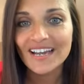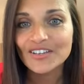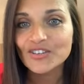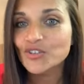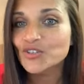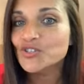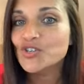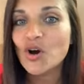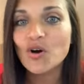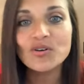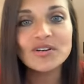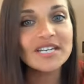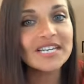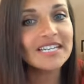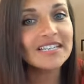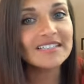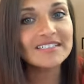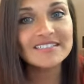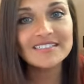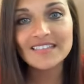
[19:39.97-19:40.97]
You don't
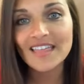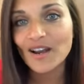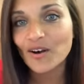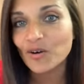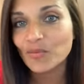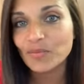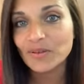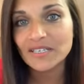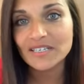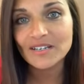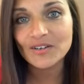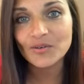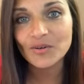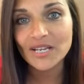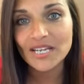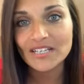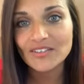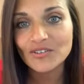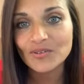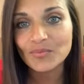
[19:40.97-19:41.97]
need a therapy
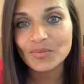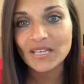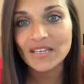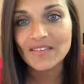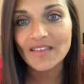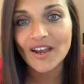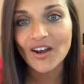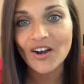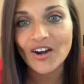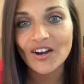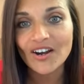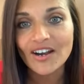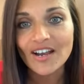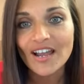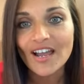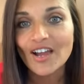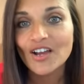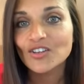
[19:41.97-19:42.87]
degree to be there.